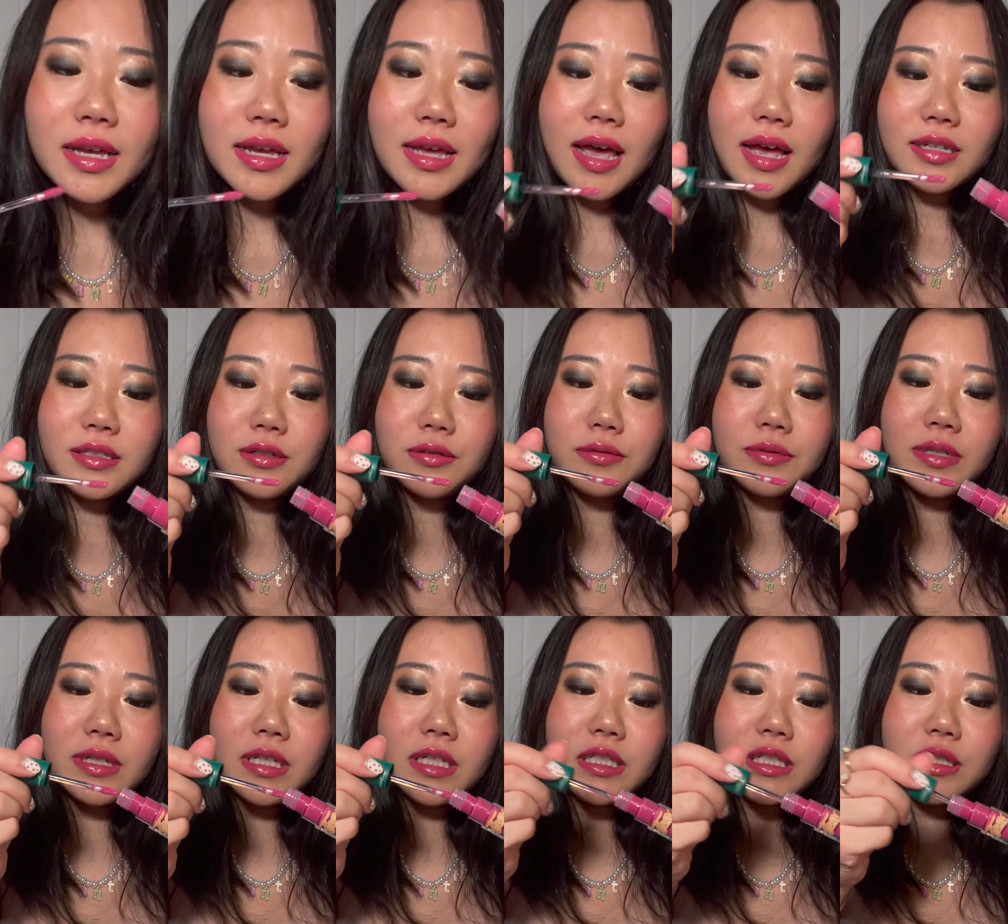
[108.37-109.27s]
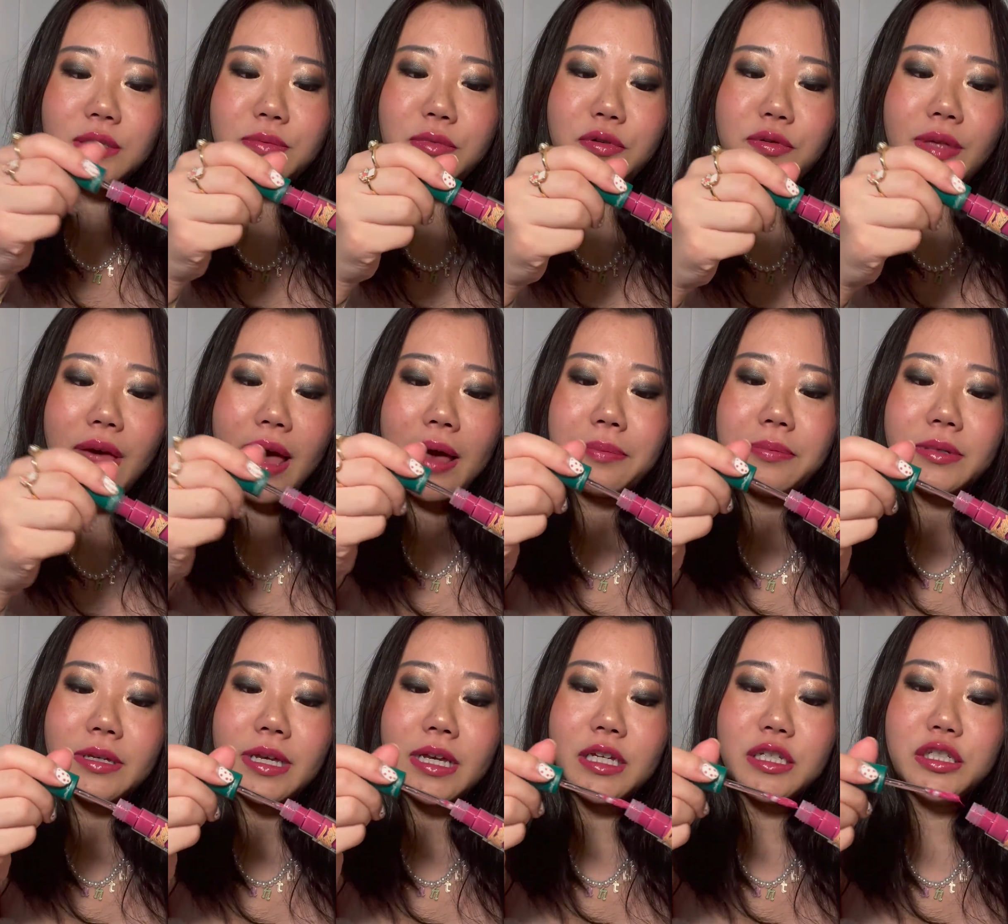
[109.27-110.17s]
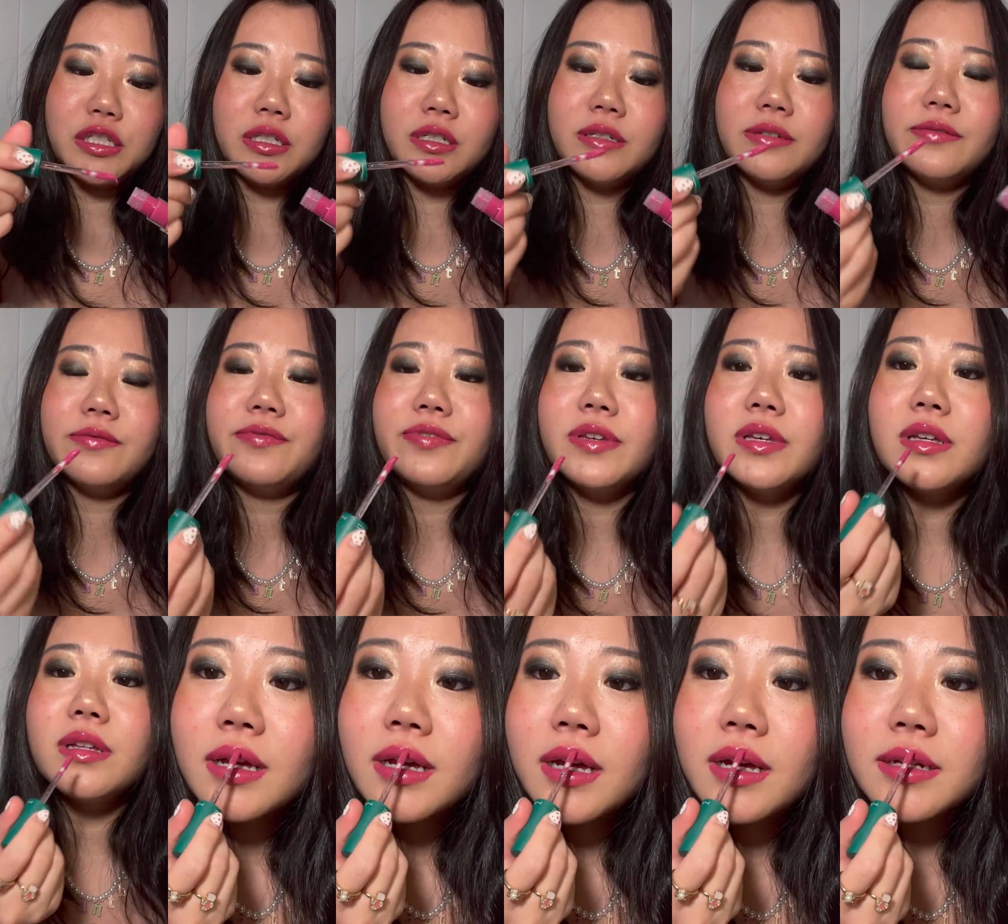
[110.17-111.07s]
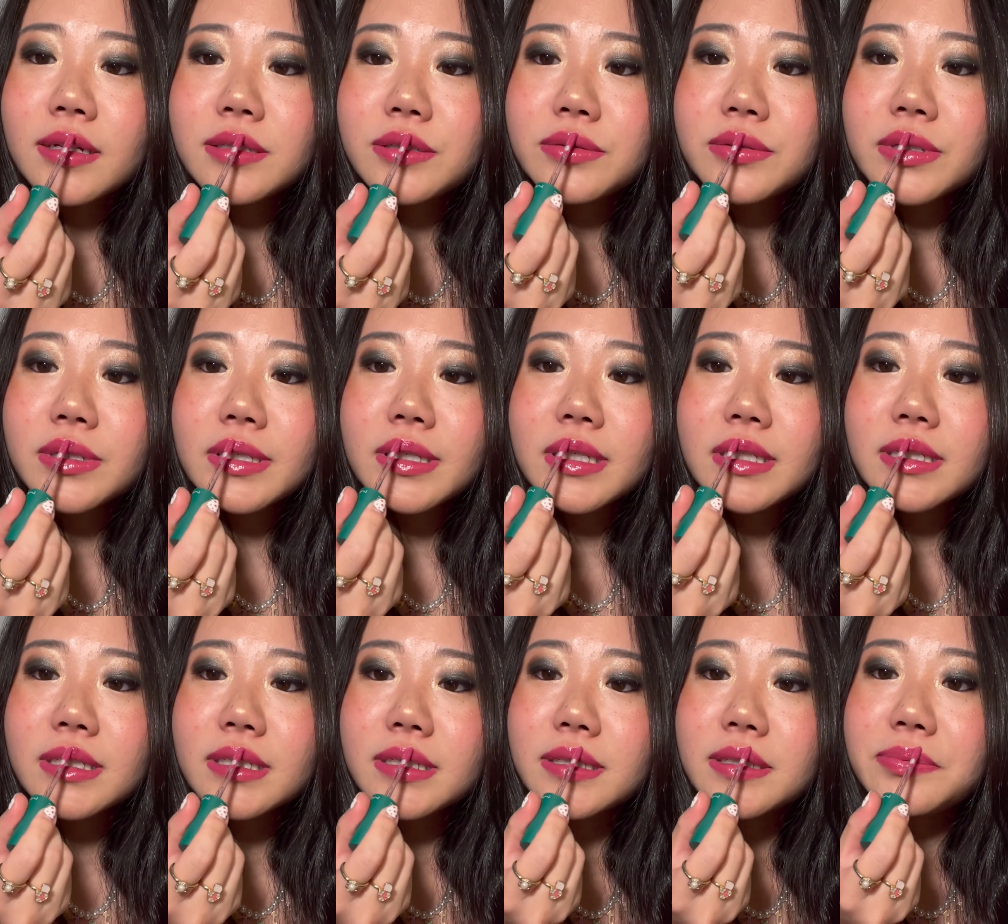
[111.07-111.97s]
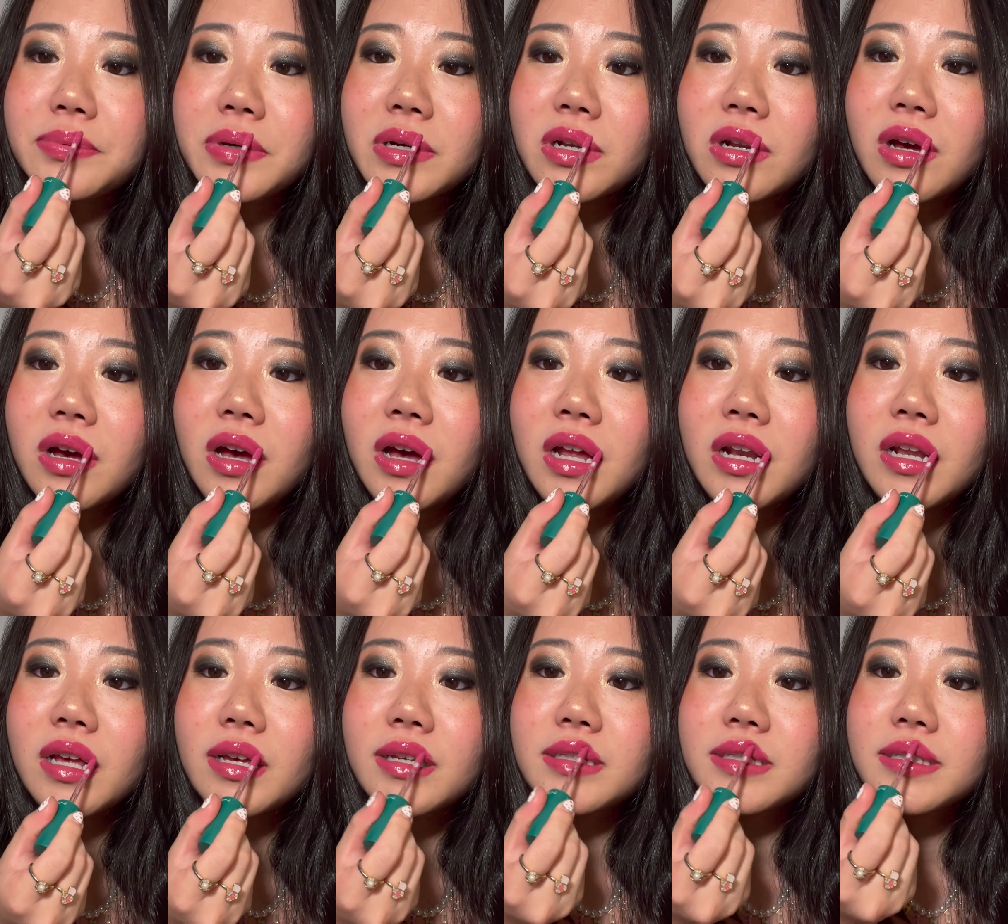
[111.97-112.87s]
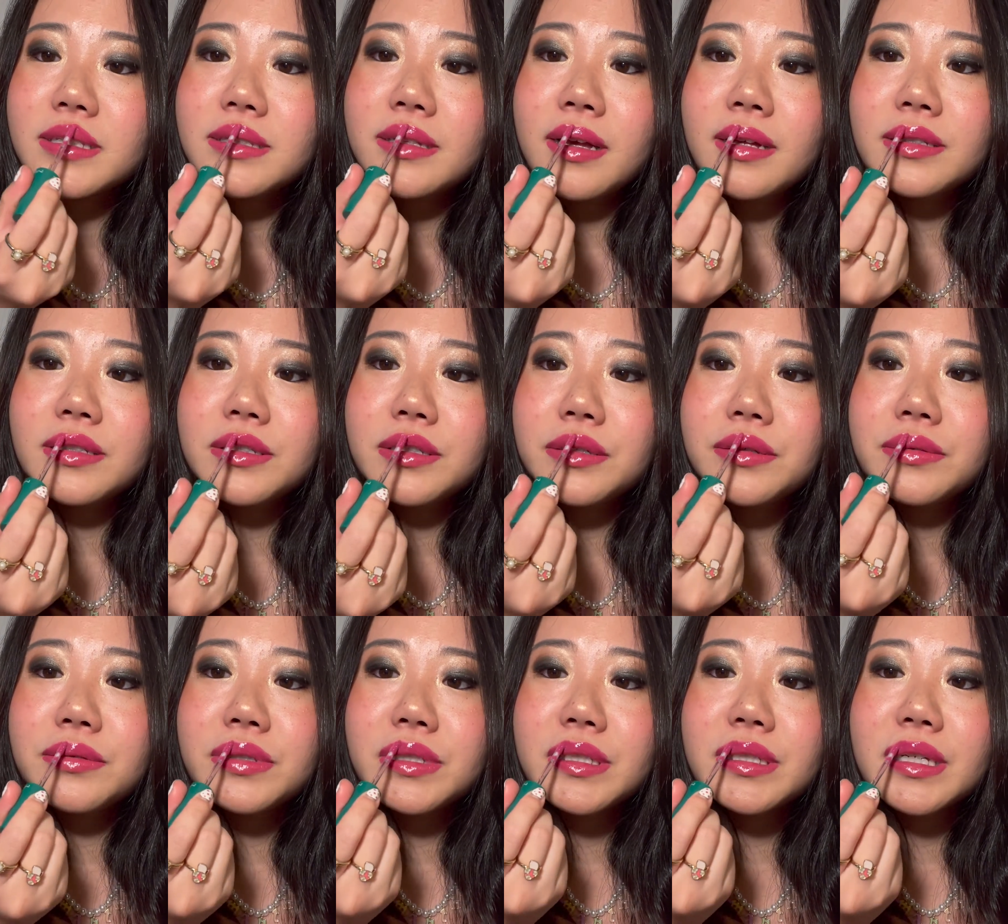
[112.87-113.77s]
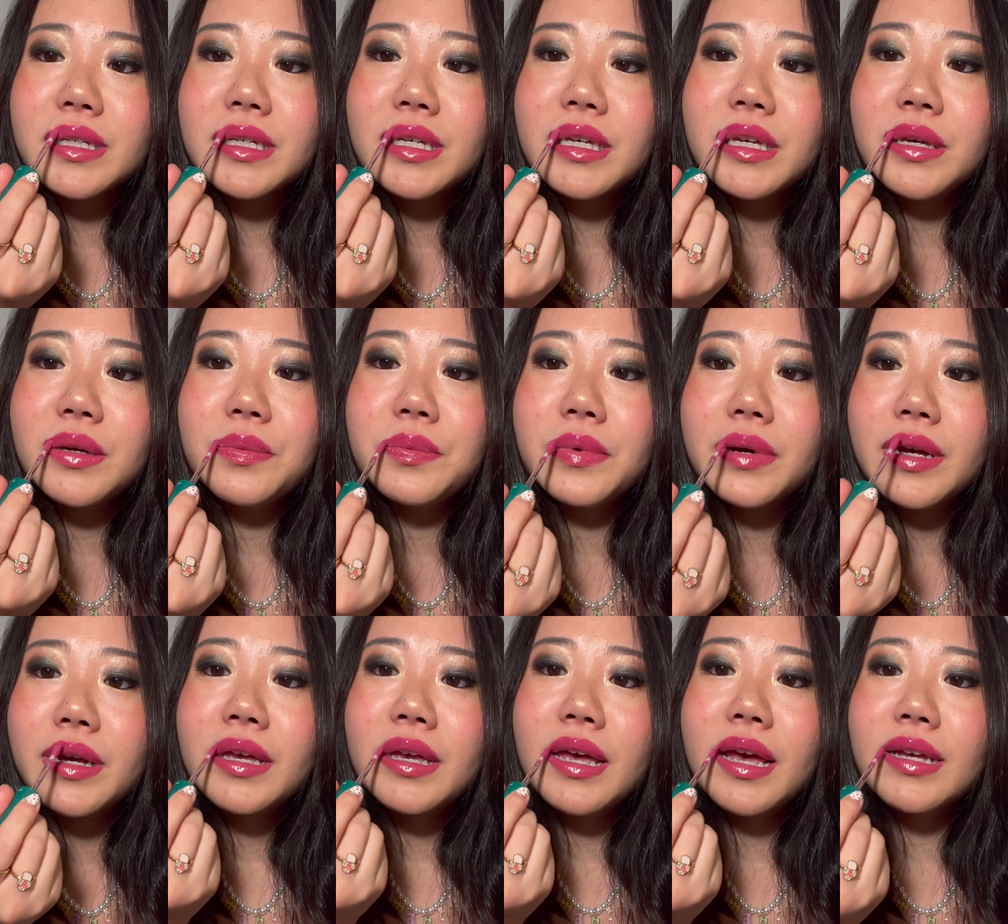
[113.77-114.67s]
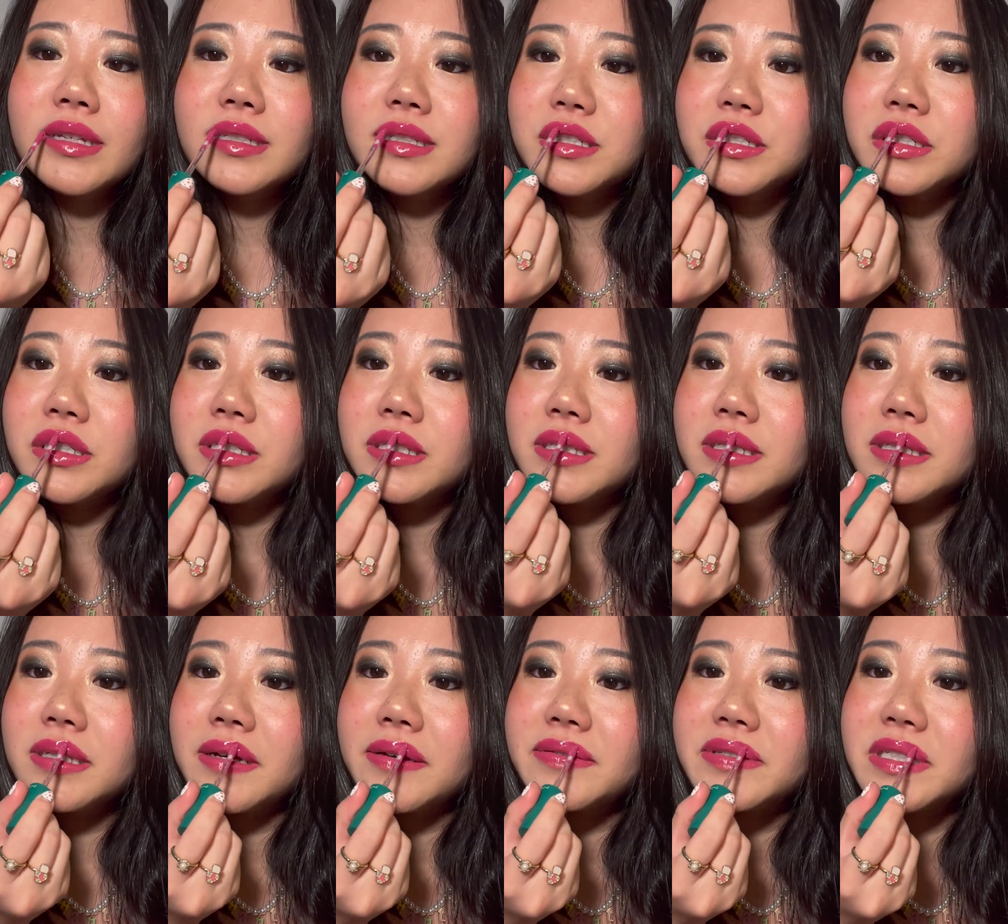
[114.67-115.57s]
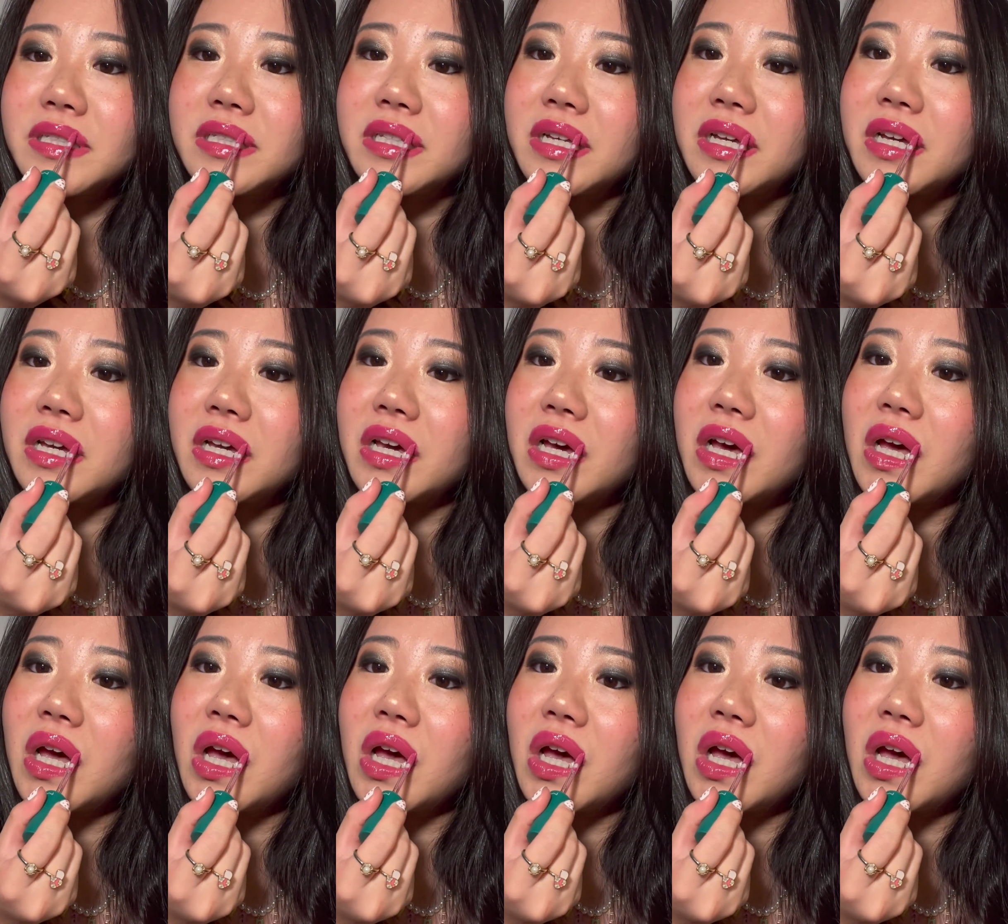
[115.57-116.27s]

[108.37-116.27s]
It has a really smooth application feel and it's really easy to put on. It's not too sticky, but it has just enough stick